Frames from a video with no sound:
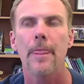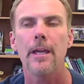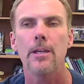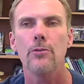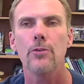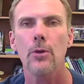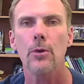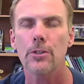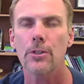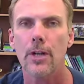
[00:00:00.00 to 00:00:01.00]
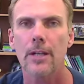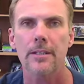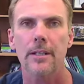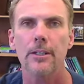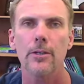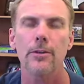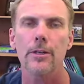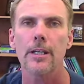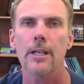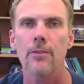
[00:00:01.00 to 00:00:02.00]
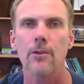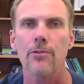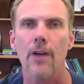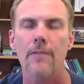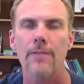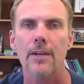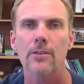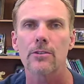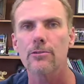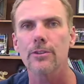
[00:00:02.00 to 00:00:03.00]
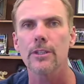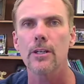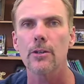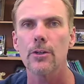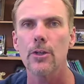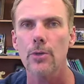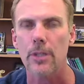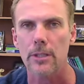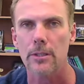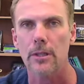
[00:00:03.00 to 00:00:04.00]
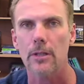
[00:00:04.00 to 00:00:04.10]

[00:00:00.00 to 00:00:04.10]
You notice they're not telling you they're going to give you 5,000 follicular units.